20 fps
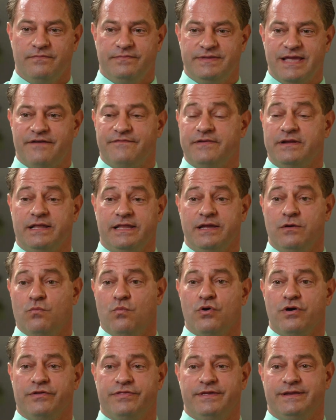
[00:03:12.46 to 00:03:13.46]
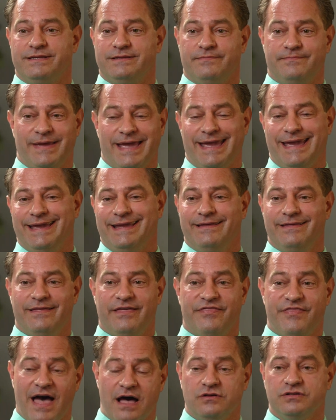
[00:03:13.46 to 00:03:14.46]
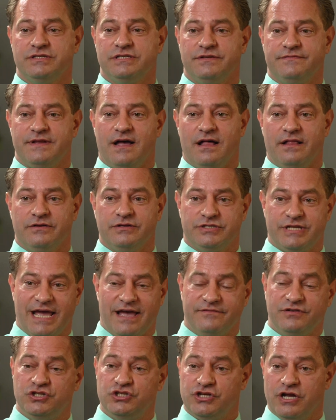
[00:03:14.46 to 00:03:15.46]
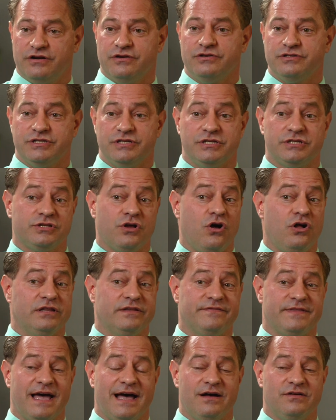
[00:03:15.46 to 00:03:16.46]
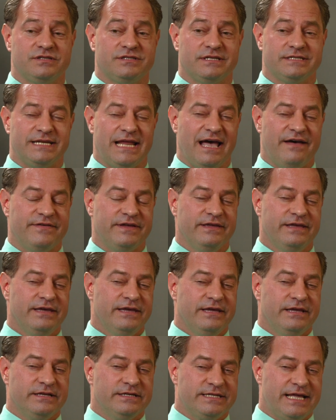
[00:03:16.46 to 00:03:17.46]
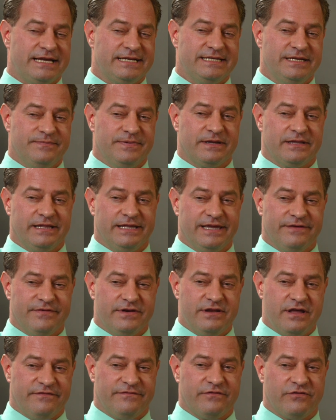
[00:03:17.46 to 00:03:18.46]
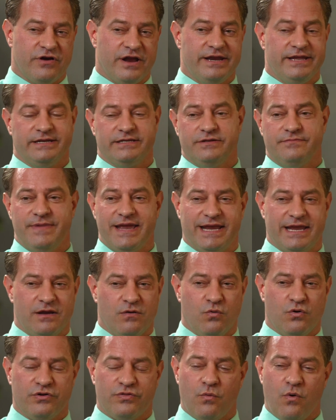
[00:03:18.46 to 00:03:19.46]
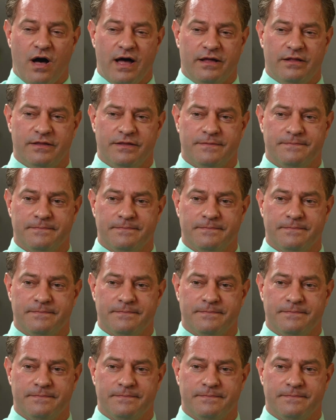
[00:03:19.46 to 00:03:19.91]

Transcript: definitely worth it to pay thousands of dollars to have shutters installed if the house doesn't have it. Does that typically give enough credit to make it worthwhile?